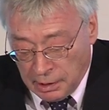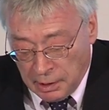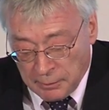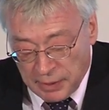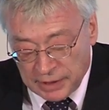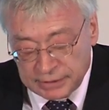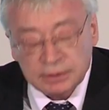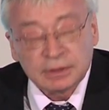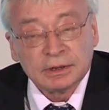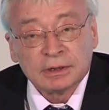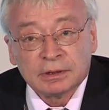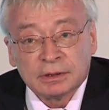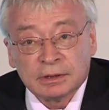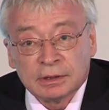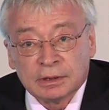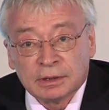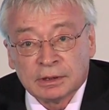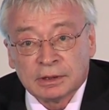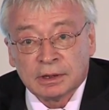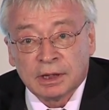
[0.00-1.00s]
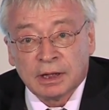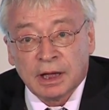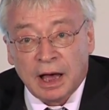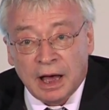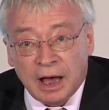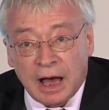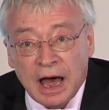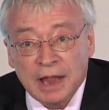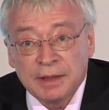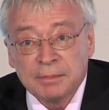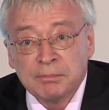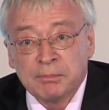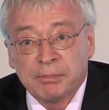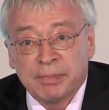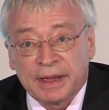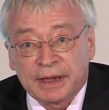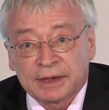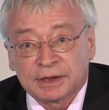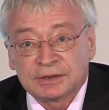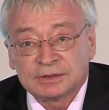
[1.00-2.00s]
But
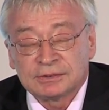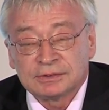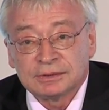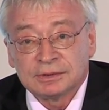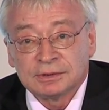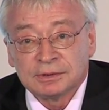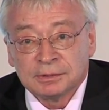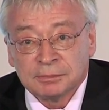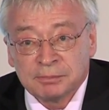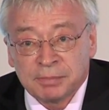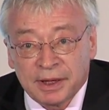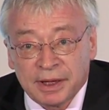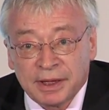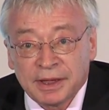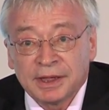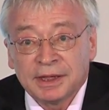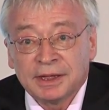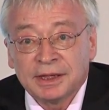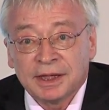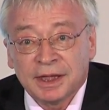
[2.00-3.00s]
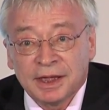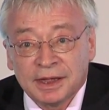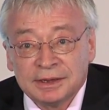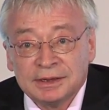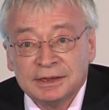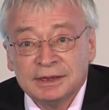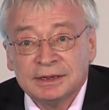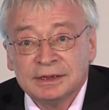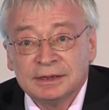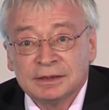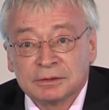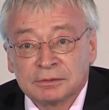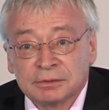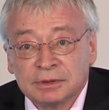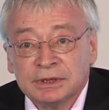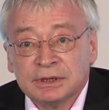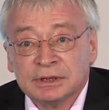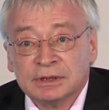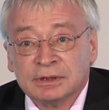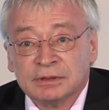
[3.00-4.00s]
unbacked by any
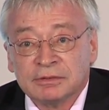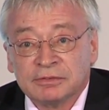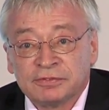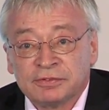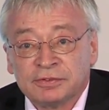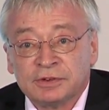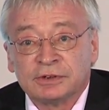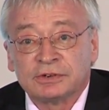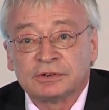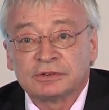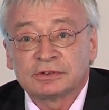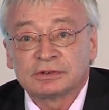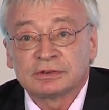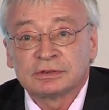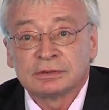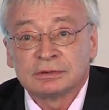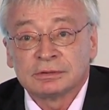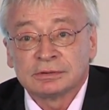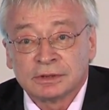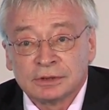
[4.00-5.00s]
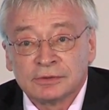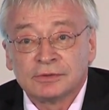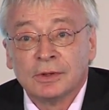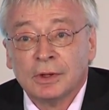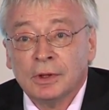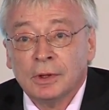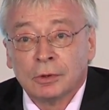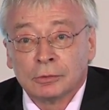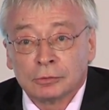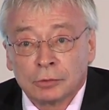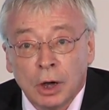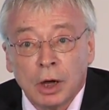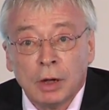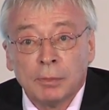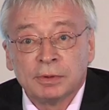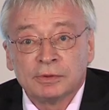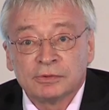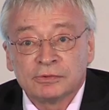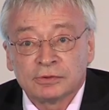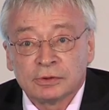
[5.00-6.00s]
real fish. That is,
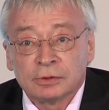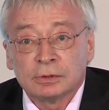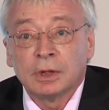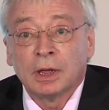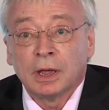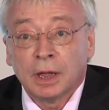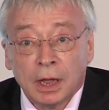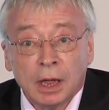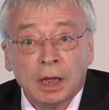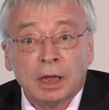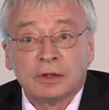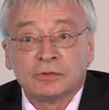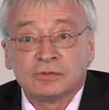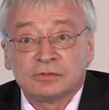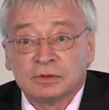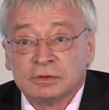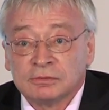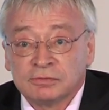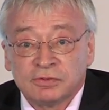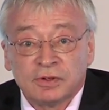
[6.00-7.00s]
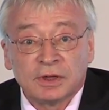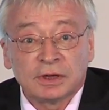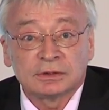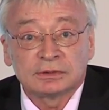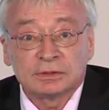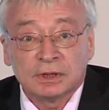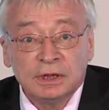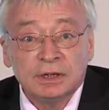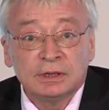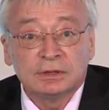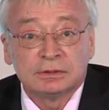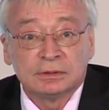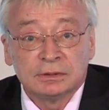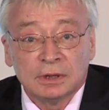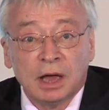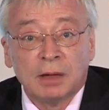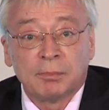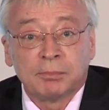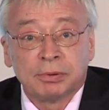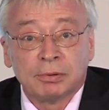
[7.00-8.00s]
Robinson has, in fact, eaten
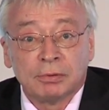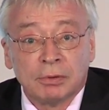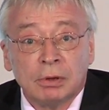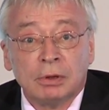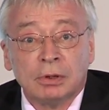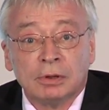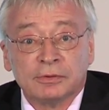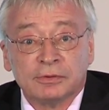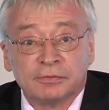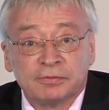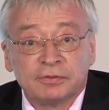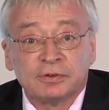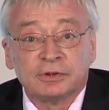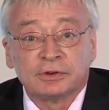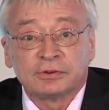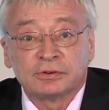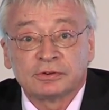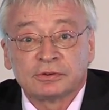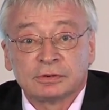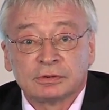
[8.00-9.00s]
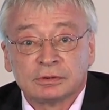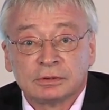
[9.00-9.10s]
up all the fish.